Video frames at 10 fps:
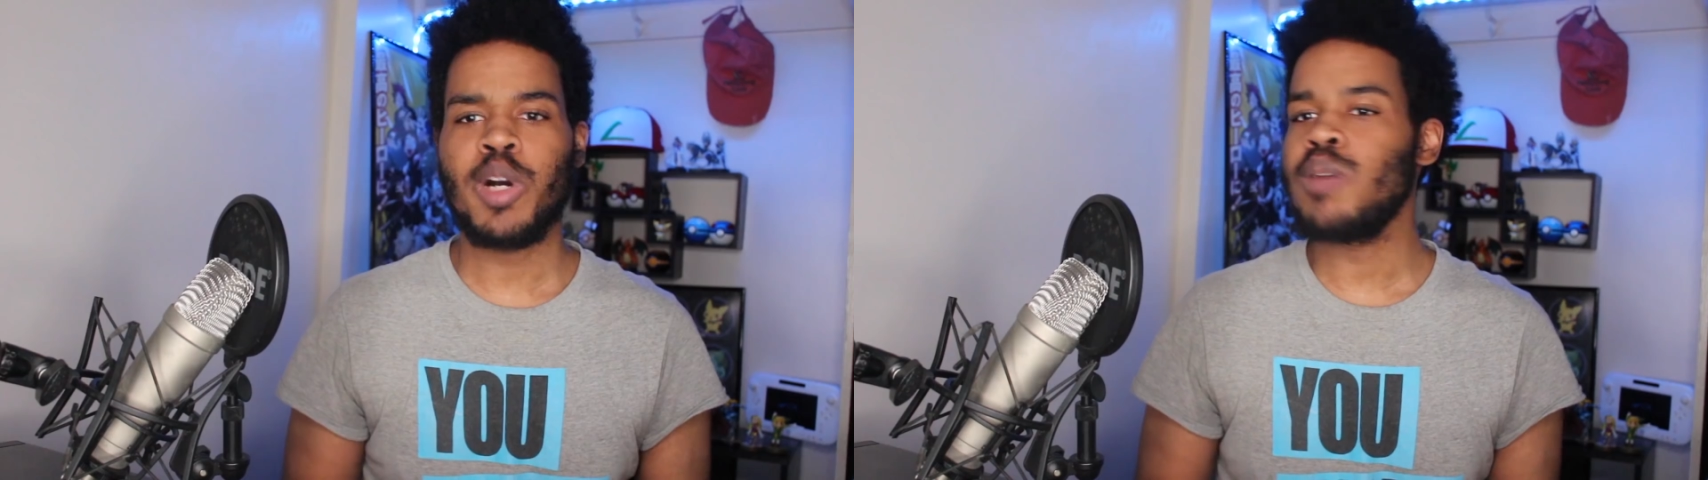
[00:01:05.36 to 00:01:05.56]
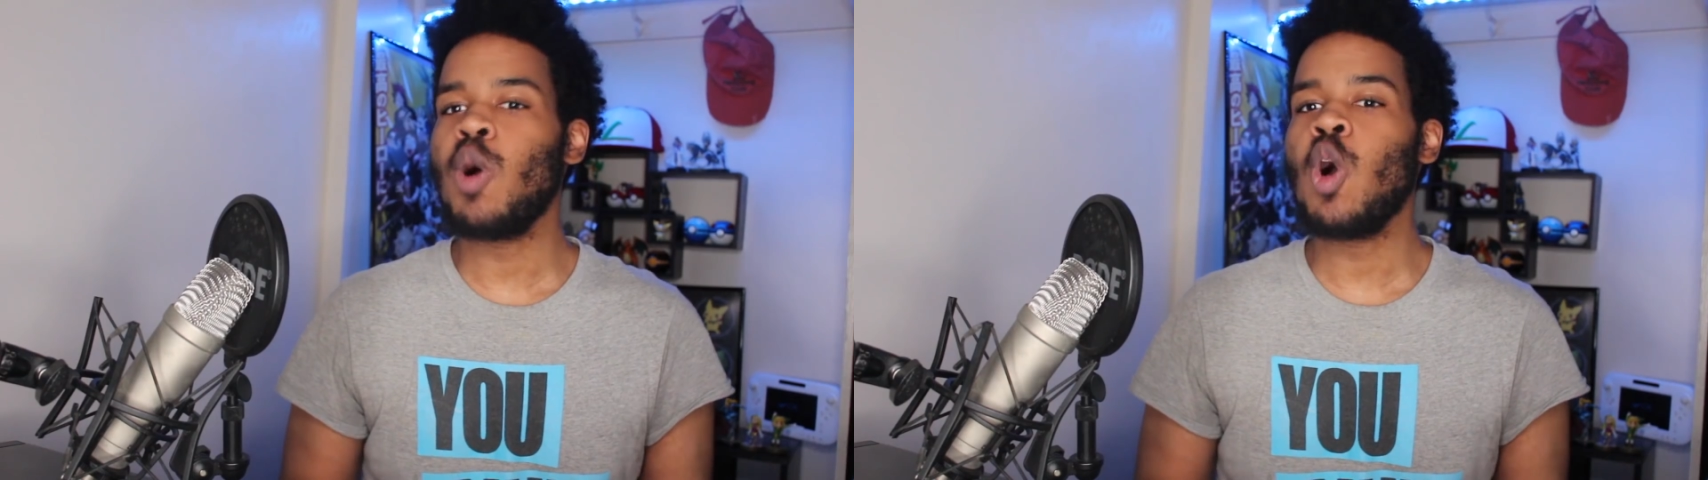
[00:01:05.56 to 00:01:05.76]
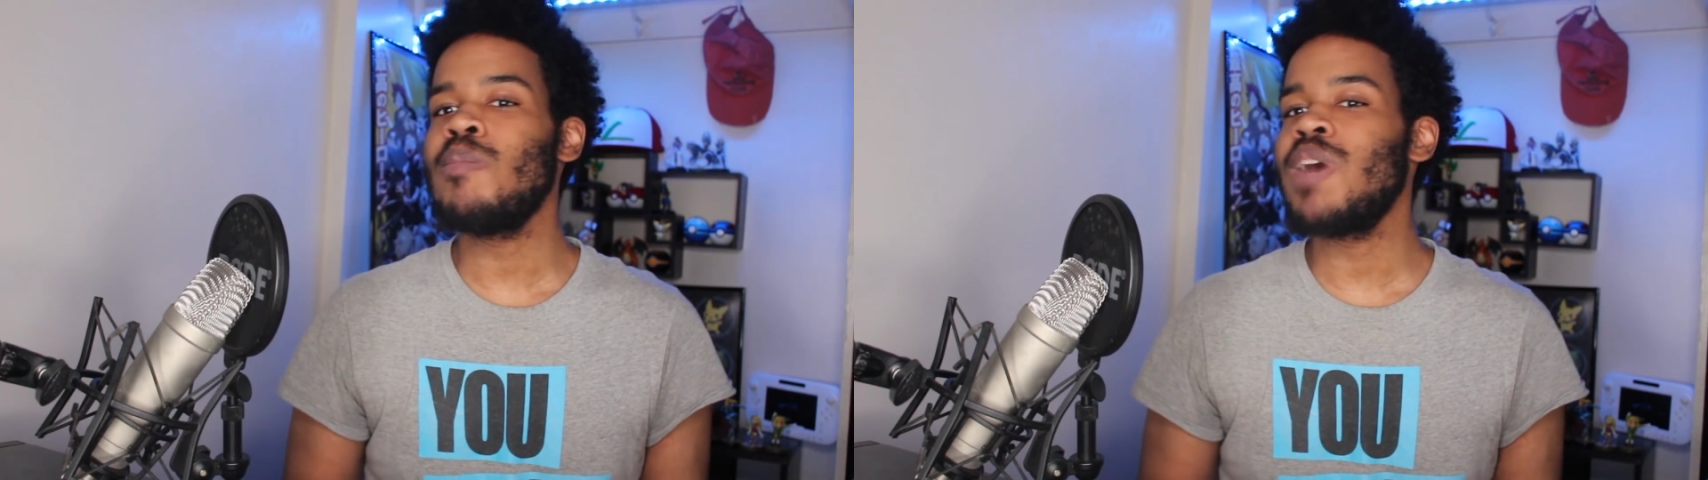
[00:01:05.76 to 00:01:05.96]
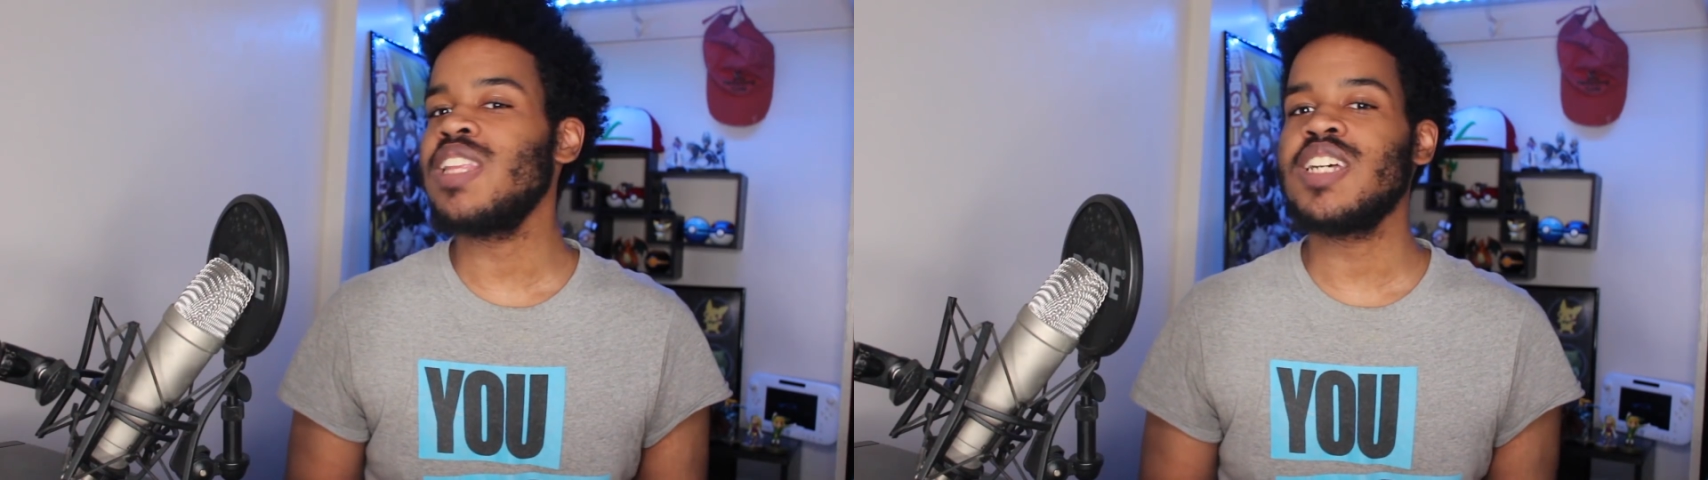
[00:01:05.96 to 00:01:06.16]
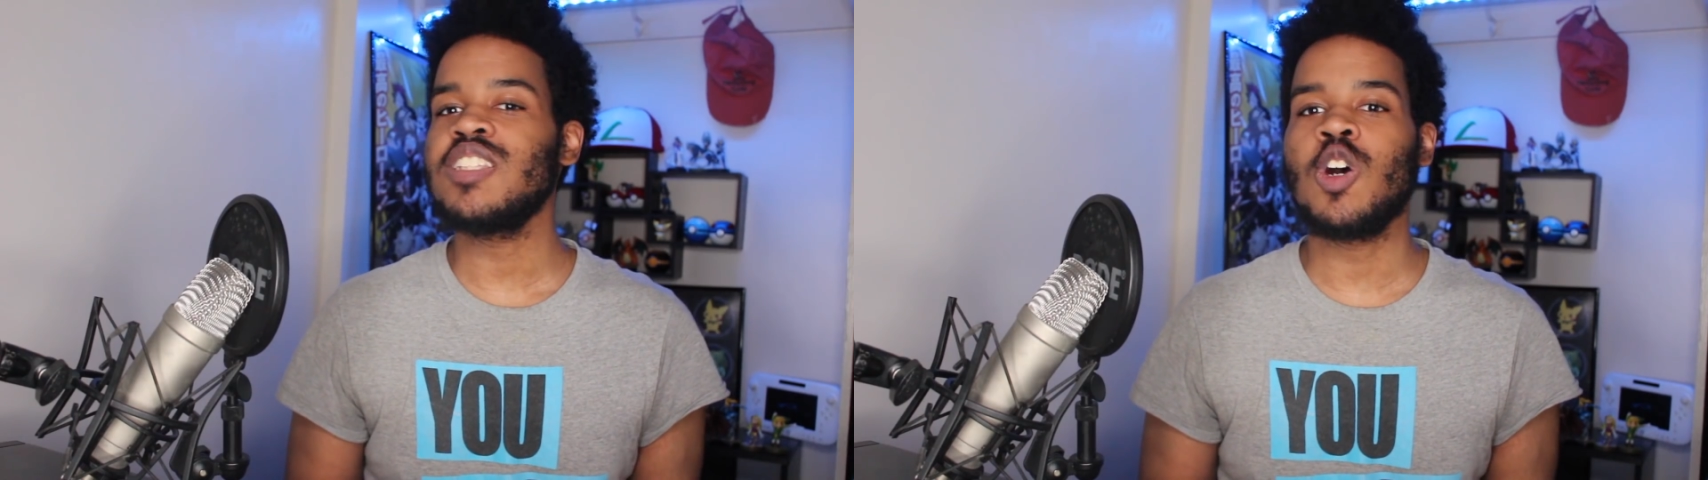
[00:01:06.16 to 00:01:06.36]
But can
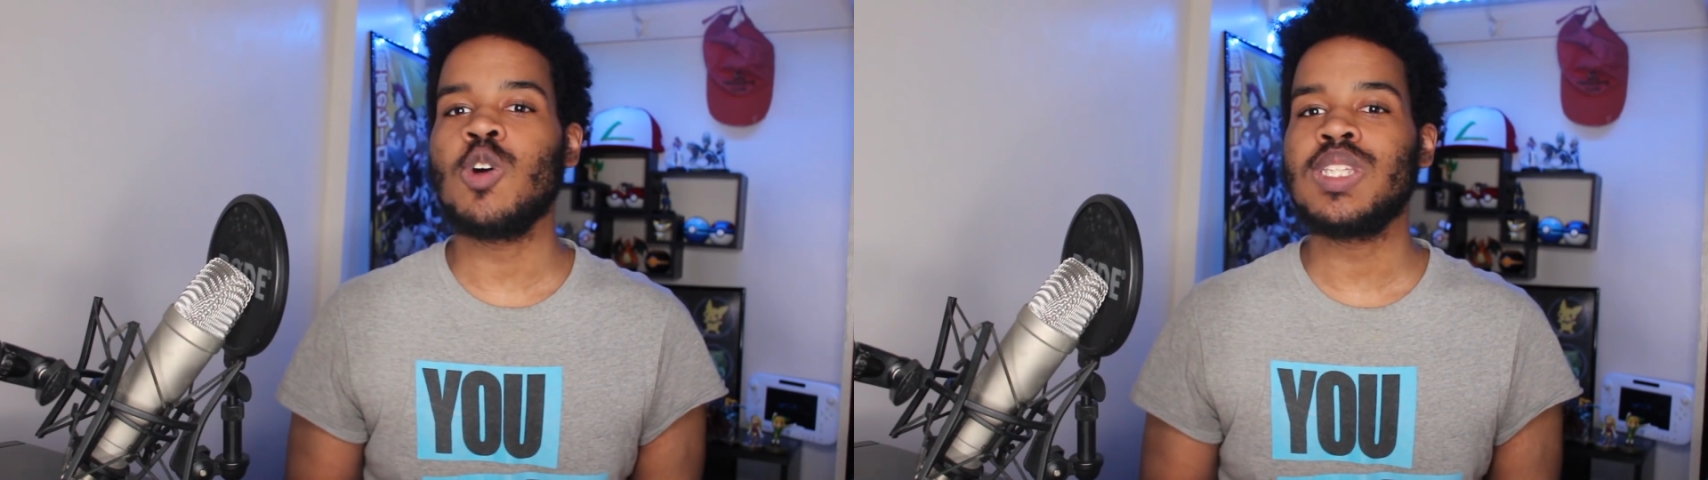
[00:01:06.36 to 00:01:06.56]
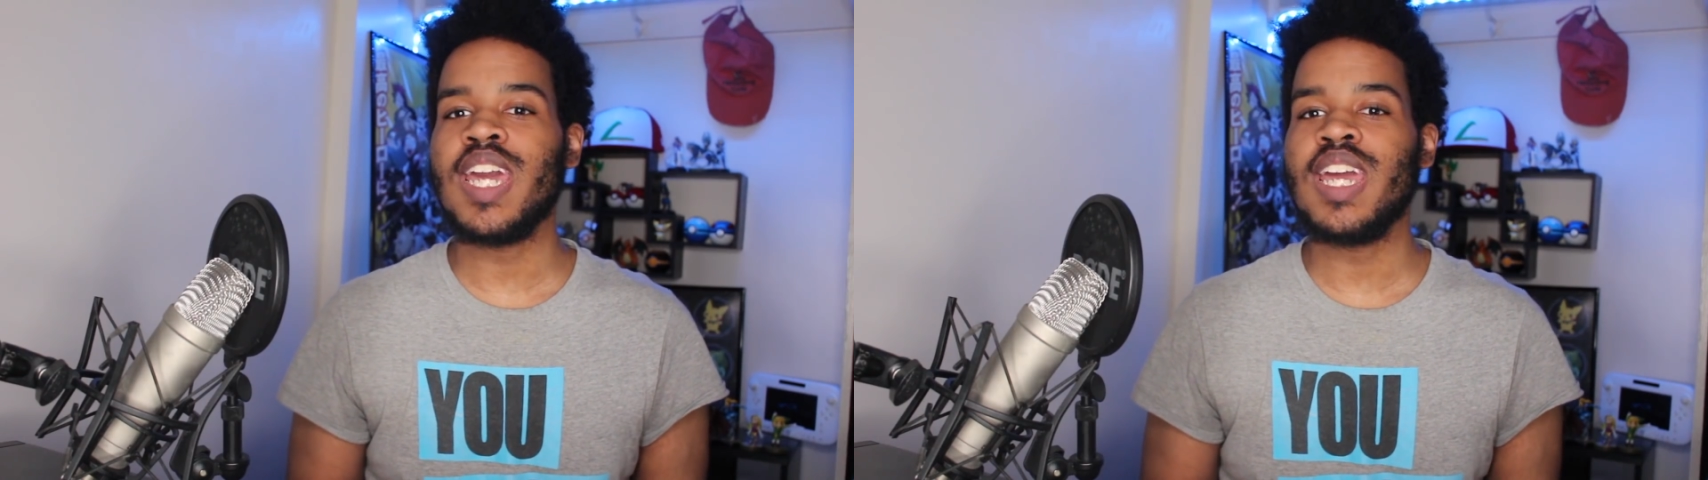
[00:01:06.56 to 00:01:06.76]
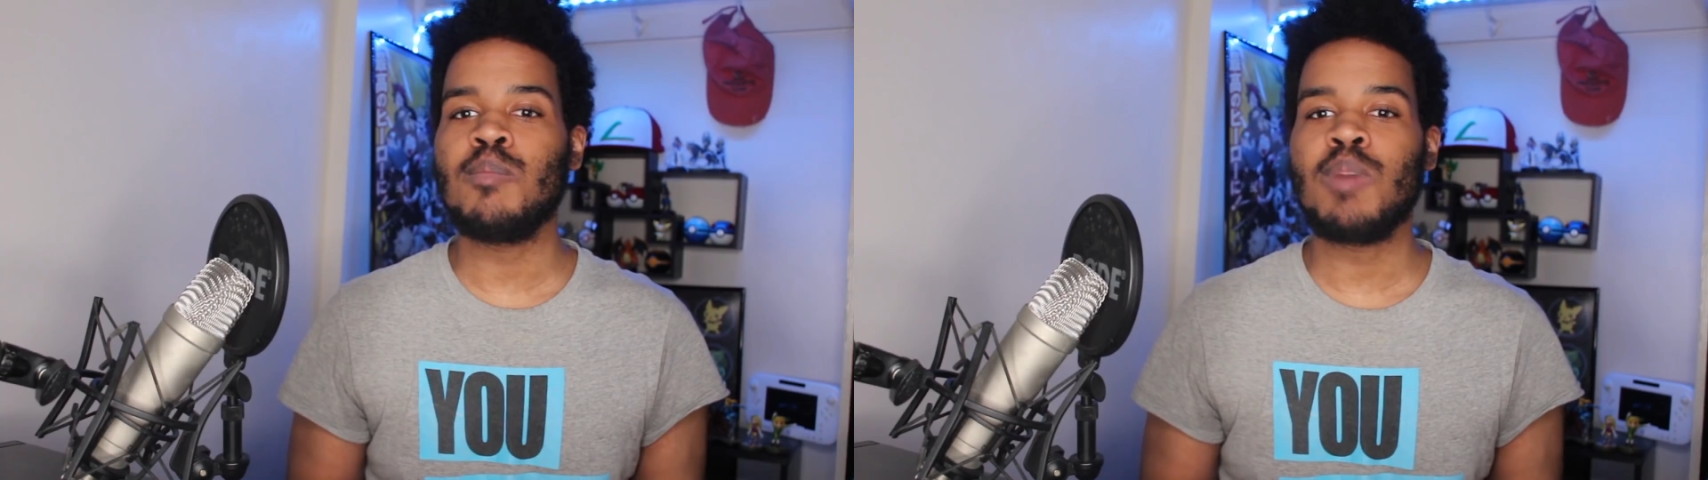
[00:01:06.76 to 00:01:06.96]
Pokemon Let's Go stand